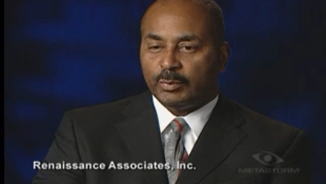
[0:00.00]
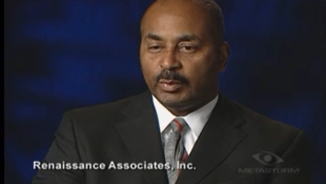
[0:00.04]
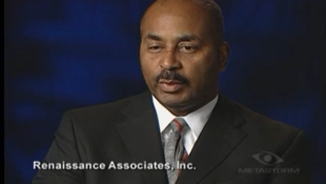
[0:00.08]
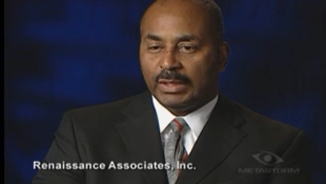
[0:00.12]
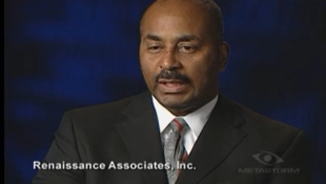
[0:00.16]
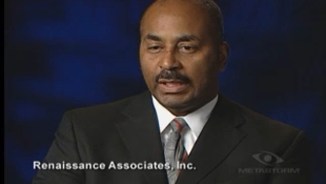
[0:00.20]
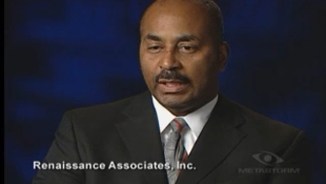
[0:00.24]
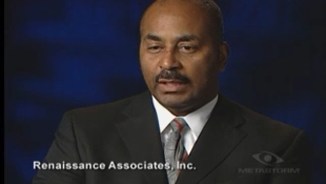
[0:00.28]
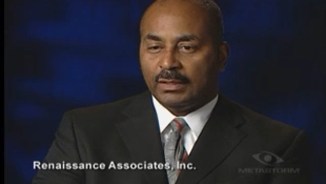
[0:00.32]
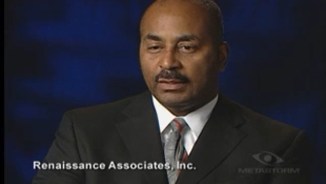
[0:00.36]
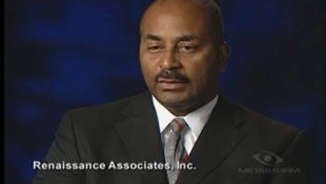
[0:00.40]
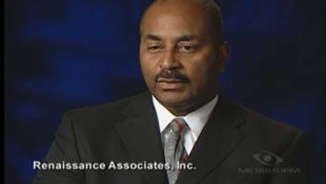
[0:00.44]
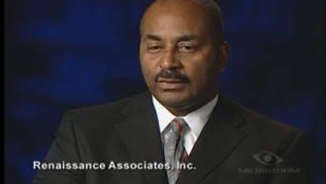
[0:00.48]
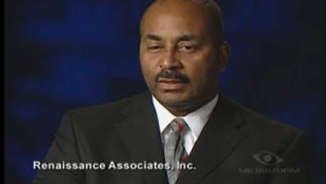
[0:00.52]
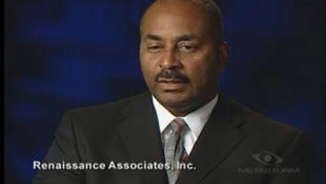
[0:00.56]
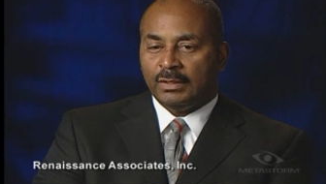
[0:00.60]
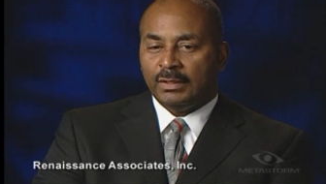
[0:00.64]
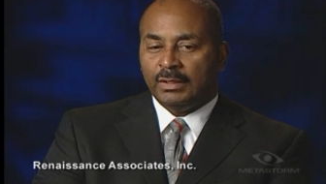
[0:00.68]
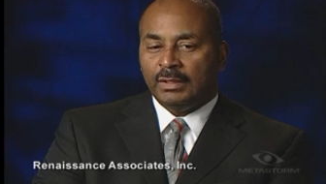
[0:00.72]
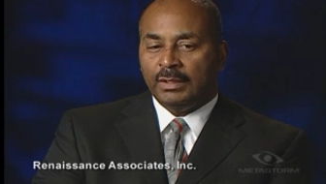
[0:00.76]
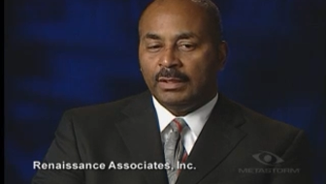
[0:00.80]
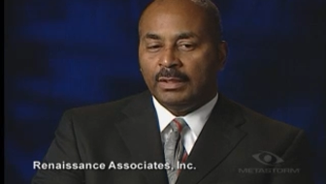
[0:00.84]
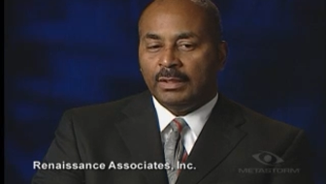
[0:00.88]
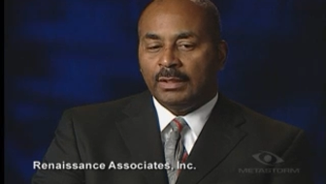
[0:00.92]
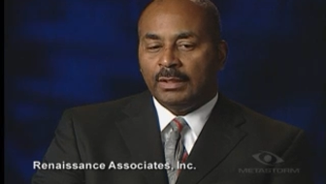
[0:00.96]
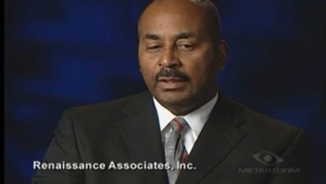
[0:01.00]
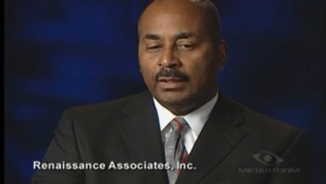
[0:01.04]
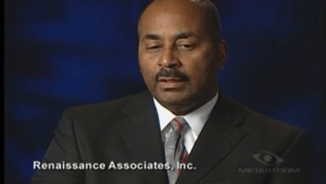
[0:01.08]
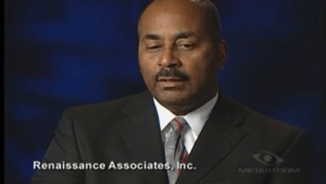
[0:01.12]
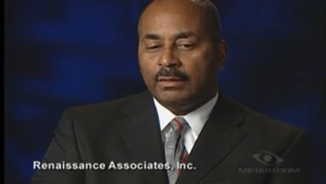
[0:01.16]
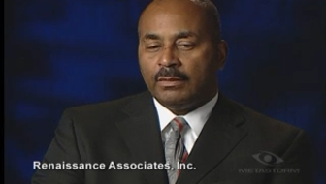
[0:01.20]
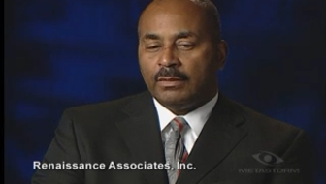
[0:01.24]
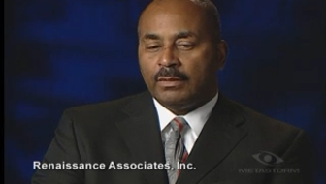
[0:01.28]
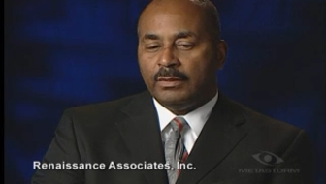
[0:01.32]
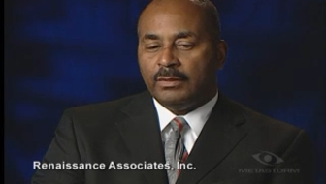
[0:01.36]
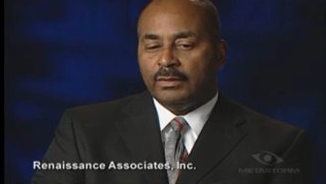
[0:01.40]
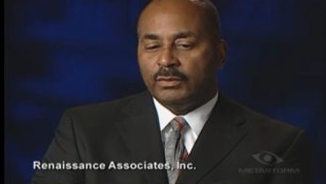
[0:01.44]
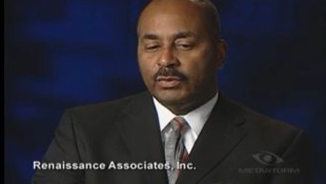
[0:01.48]
products.
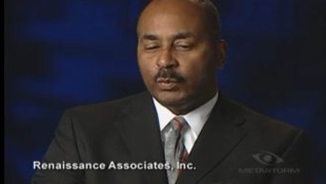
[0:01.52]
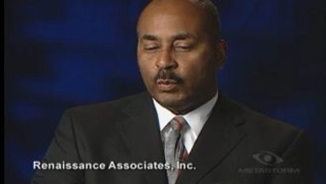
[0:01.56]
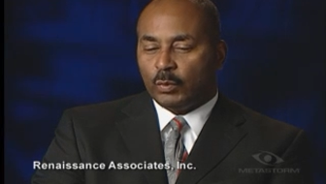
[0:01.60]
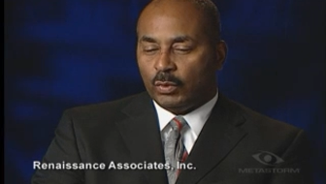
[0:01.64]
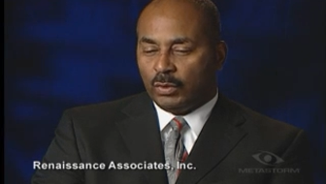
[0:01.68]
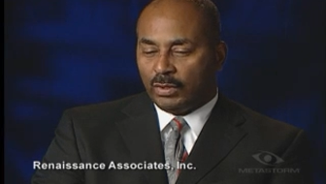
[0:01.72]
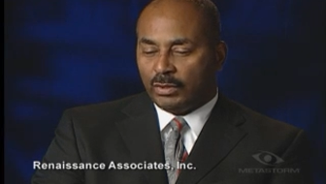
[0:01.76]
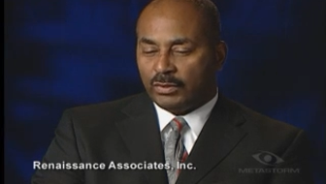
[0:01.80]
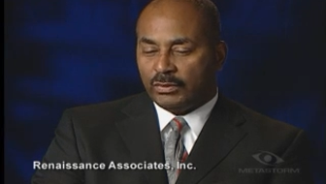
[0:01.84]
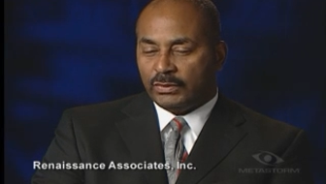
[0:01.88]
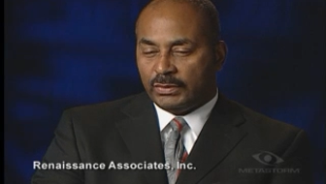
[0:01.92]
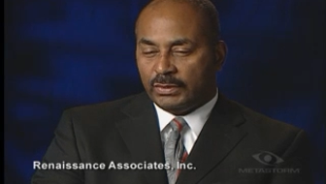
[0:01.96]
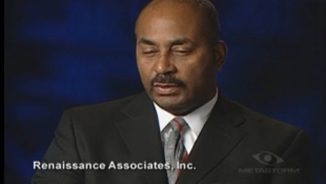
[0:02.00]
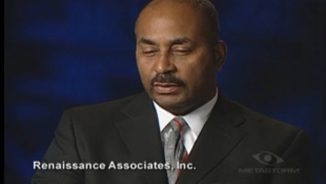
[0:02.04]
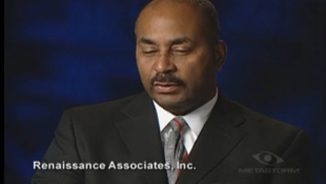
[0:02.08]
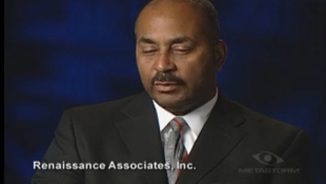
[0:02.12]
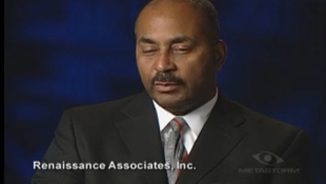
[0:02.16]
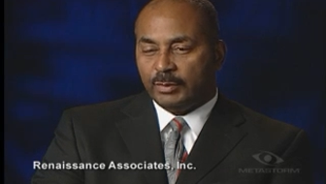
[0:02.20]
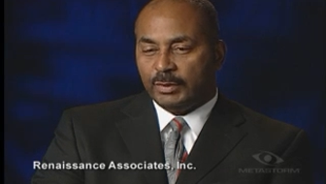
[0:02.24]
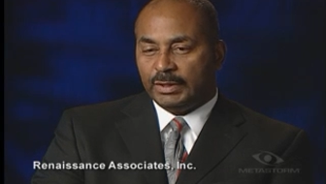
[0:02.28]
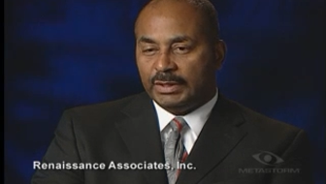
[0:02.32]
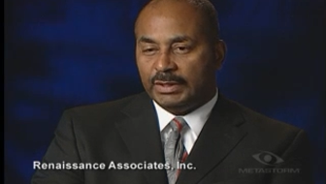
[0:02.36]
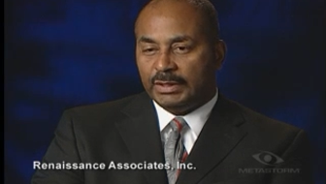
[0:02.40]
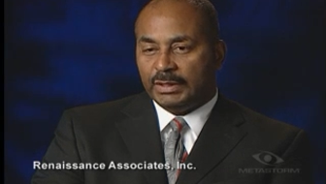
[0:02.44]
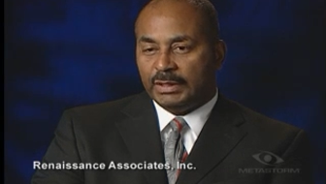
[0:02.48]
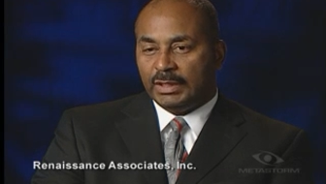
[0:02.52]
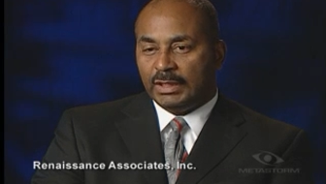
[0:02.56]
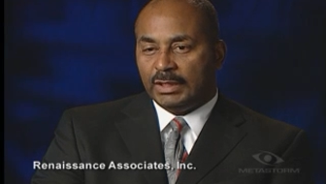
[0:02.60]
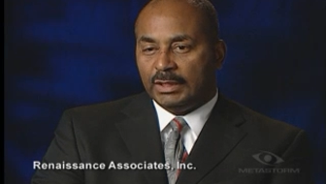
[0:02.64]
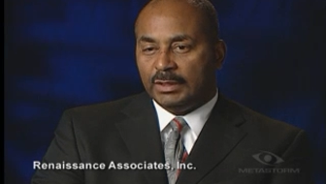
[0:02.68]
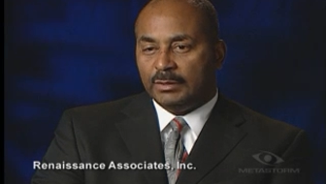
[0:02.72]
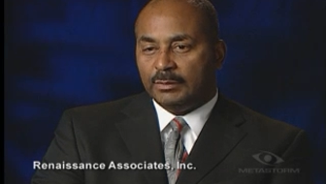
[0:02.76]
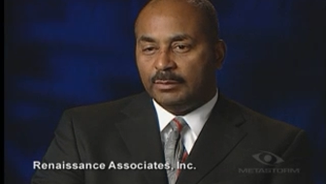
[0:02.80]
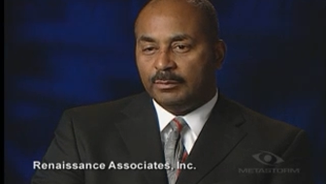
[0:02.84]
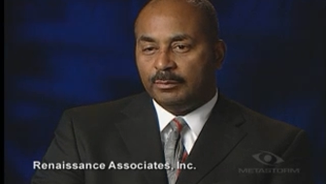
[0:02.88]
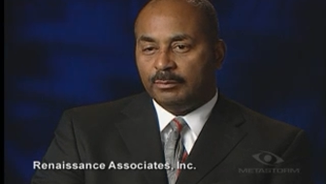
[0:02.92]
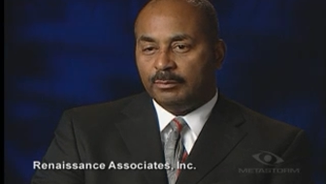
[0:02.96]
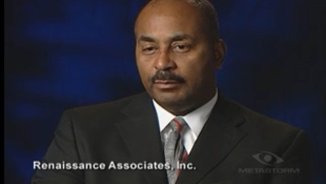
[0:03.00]
There's work still to be
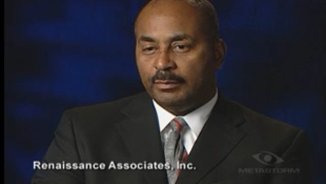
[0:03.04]
done,